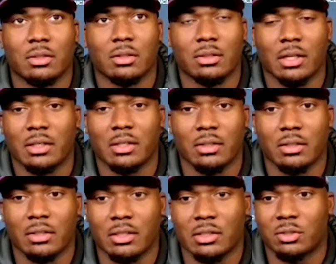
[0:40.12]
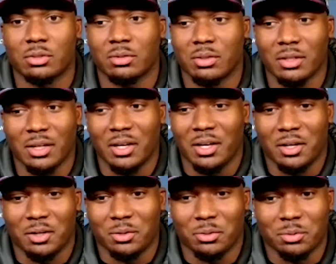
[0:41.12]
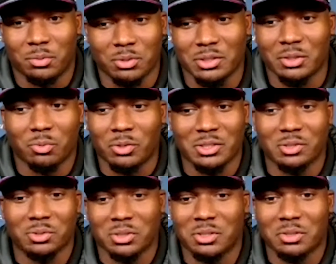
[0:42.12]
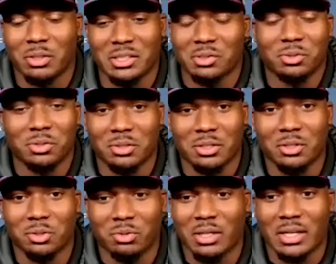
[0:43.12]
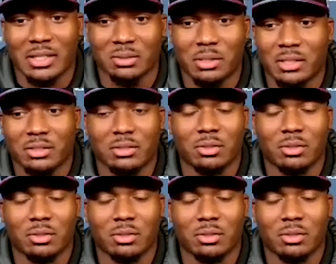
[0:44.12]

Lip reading: that this wasn't going to go the way I expected.